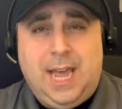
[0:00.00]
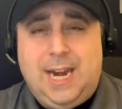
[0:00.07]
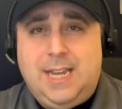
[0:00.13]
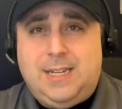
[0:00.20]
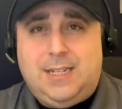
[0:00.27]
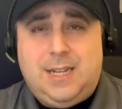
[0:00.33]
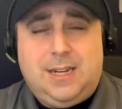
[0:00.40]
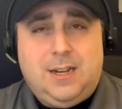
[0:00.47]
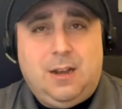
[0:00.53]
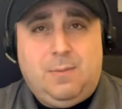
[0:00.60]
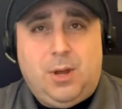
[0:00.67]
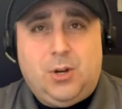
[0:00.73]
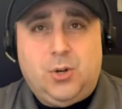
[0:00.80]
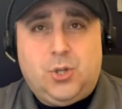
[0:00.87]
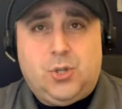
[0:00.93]
And it did come
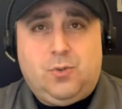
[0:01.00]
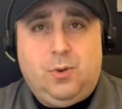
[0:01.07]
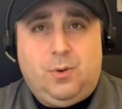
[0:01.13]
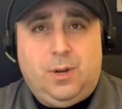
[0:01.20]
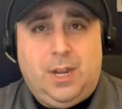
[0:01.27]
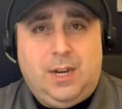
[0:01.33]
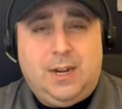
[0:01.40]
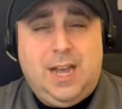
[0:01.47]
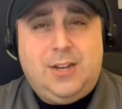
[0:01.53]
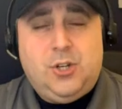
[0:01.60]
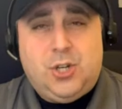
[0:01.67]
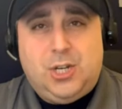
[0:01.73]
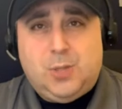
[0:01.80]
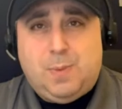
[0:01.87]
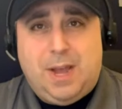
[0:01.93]
under scrutiny, not
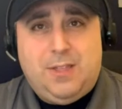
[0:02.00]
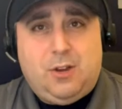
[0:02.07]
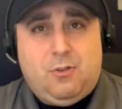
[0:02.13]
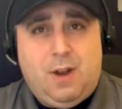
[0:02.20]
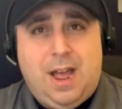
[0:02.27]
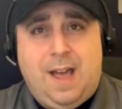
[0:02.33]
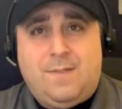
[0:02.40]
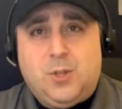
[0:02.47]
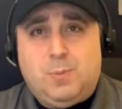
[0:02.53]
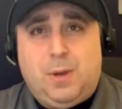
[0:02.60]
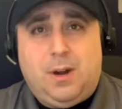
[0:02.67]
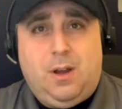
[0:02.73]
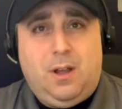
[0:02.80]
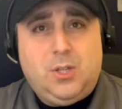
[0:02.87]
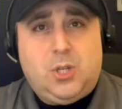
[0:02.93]
just by the Krafts,
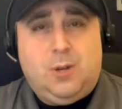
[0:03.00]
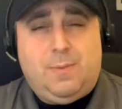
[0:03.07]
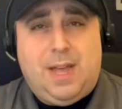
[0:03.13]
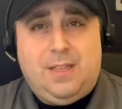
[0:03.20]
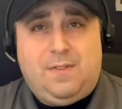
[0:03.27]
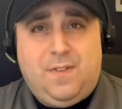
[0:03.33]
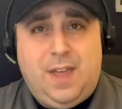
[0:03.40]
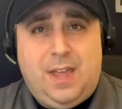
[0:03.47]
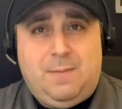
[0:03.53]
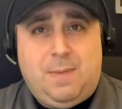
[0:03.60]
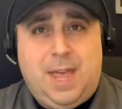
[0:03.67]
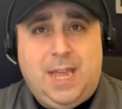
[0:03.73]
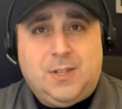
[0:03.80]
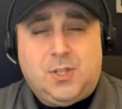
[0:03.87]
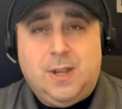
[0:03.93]
but also by the fan
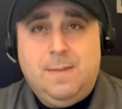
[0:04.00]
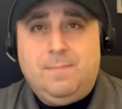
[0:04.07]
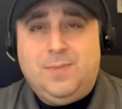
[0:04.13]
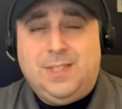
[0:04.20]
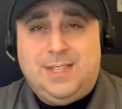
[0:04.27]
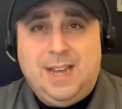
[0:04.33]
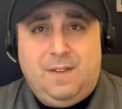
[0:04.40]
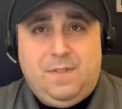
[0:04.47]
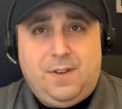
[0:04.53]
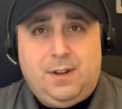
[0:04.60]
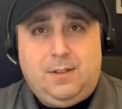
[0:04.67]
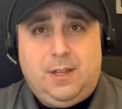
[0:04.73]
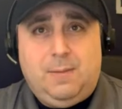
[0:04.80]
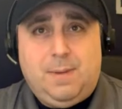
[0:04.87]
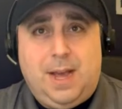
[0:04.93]
base.
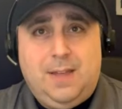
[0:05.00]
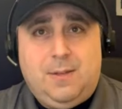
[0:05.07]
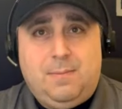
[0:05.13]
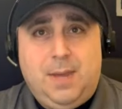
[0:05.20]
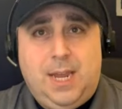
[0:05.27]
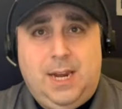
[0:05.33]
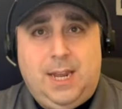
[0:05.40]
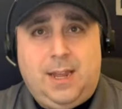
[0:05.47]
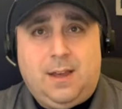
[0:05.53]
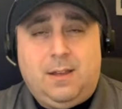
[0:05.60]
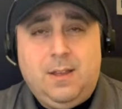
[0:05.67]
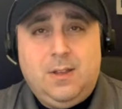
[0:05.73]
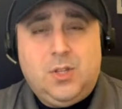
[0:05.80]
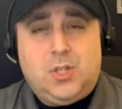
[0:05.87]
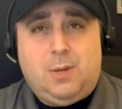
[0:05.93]
Definitely by the media,
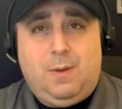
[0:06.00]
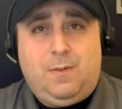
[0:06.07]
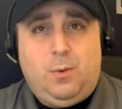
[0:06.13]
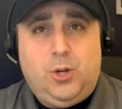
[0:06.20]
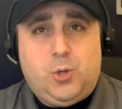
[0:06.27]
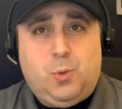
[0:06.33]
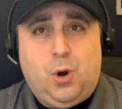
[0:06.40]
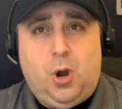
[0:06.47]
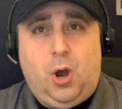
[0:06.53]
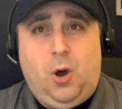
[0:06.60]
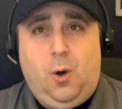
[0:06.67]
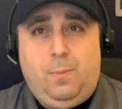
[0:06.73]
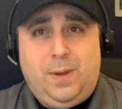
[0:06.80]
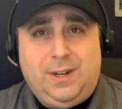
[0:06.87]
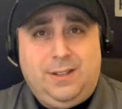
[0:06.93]
some of which were
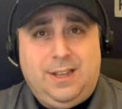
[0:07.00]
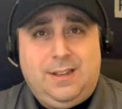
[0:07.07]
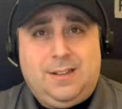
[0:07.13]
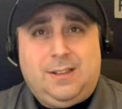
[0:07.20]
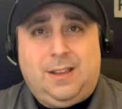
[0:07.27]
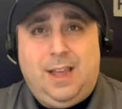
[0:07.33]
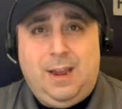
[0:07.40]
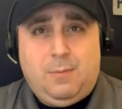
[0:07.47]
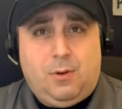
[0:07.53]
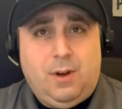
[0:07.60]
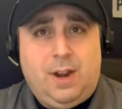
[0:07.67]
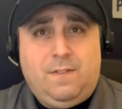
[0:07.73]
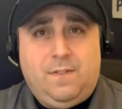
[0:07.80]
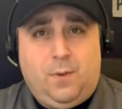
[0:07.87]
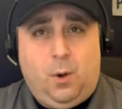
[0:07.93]
openly
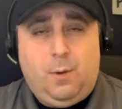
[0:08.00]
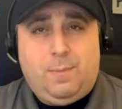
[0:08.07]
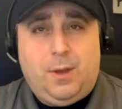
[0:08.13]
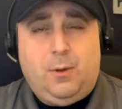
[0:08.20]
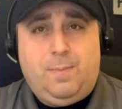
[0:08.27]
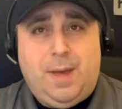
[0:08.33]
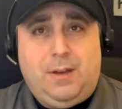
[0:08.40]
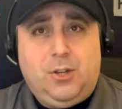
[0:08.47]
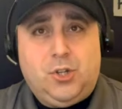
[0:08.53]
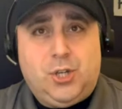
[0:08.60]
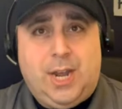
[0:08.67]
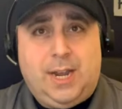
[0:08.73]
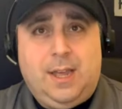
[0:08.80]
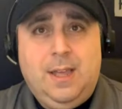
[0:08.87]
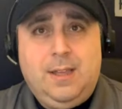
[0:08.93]
clamoring for Bill
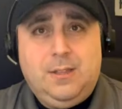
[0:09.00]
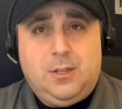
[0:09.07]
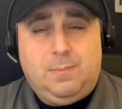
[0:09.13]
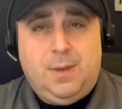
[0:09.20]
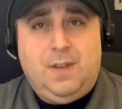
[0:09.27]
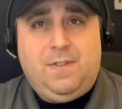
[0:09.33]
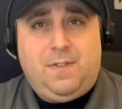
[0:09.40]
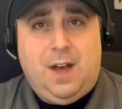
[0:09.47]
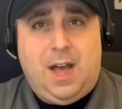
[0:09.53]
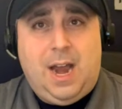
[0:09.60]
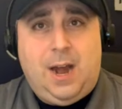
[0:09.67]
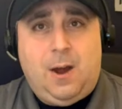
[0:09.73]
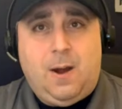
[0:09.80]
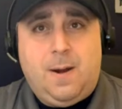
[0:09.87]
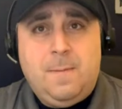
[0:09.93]
Belichick to be
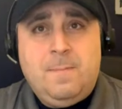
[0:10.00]
fired.